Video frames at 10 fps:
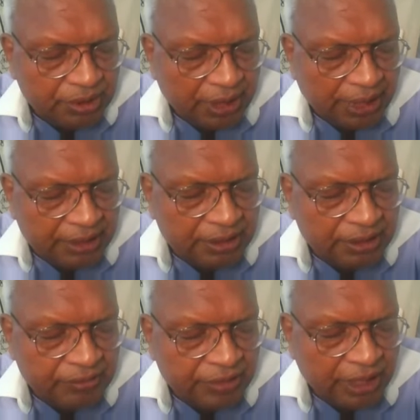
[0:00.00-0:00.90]
that
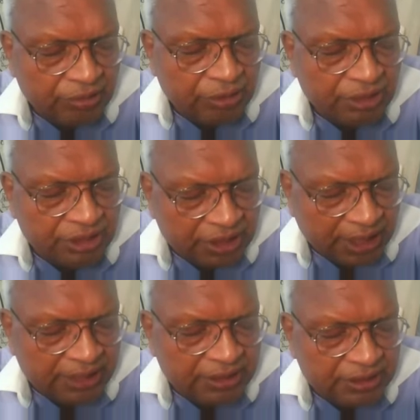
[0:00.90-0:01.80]
we have to
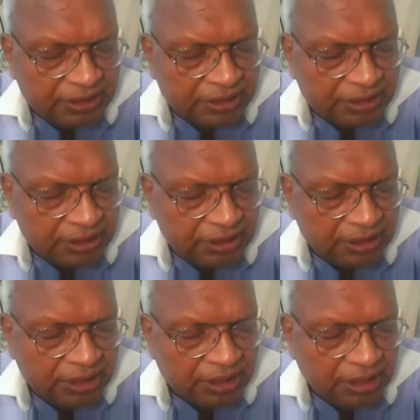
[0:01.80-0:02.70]
understand
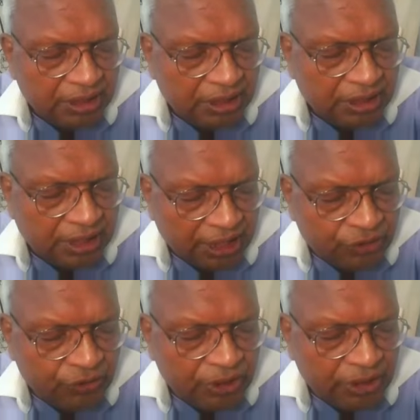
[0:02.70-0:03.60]

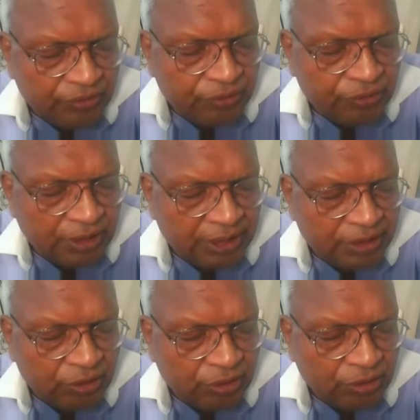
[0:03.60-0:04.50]
gradually if you
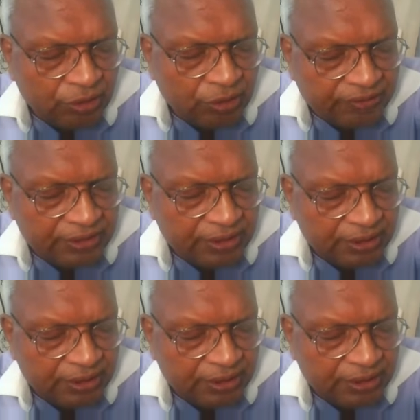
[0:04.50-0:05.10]
can go in depth.